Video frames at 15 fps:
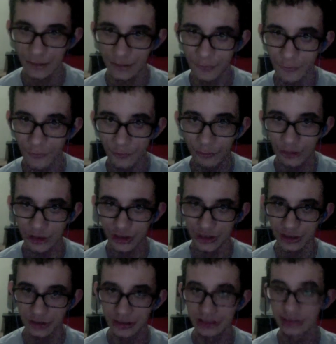for free
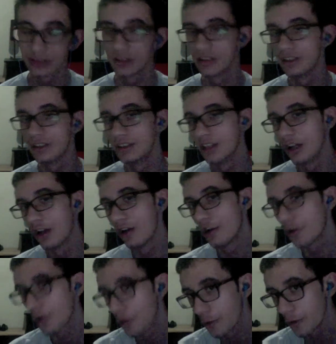shit. You have to
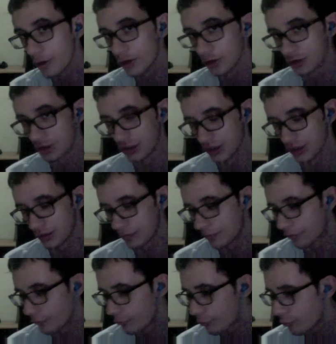earn your shit.
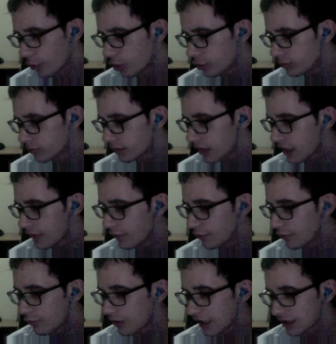With Rome,
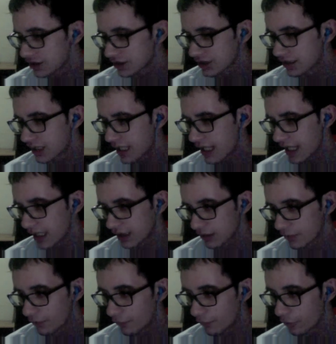everyone has to act
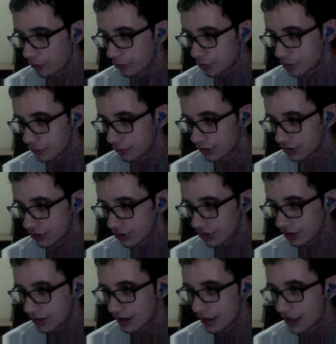virtuous.
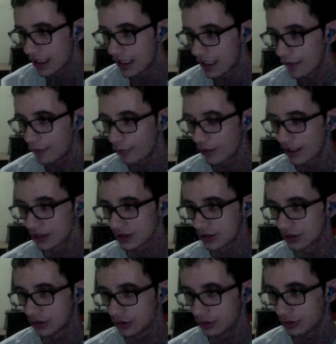Everyone has
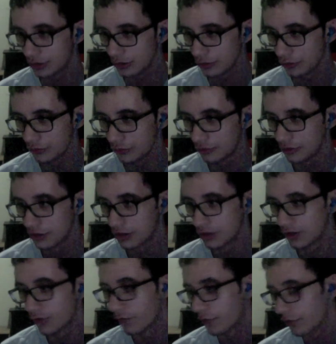to do
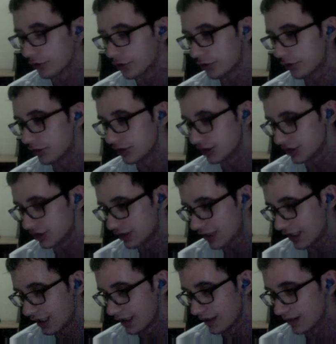the virtuous
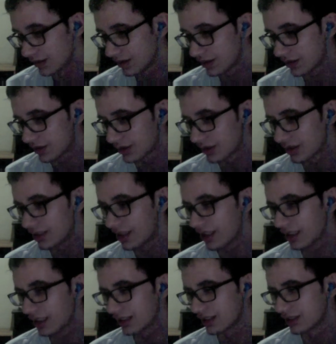thing. It's not
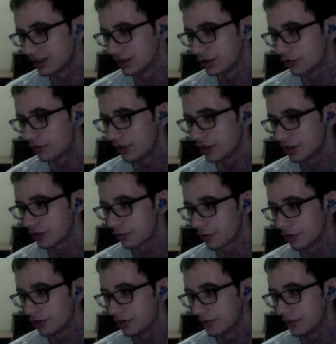like the situation where
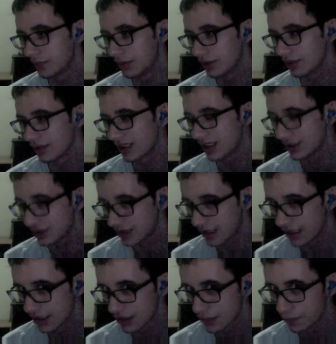you can be a lazy
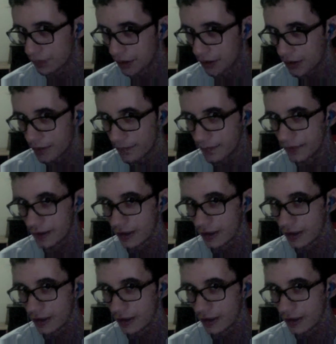ass bum,